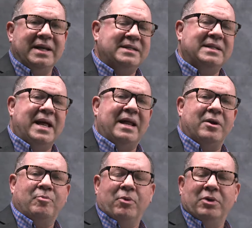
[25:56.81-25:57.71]
it's not
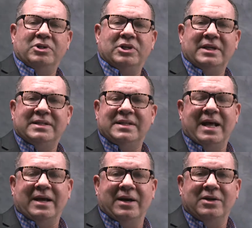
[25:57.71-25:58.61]
abortion, it's
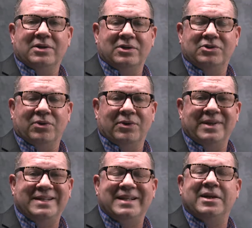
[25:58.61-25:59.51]
not gun control,
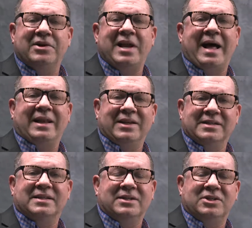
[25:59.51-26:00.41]
it's that they're not
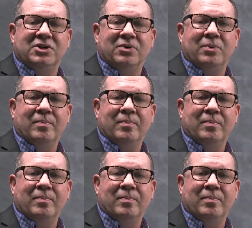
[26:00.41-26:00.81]
listened to.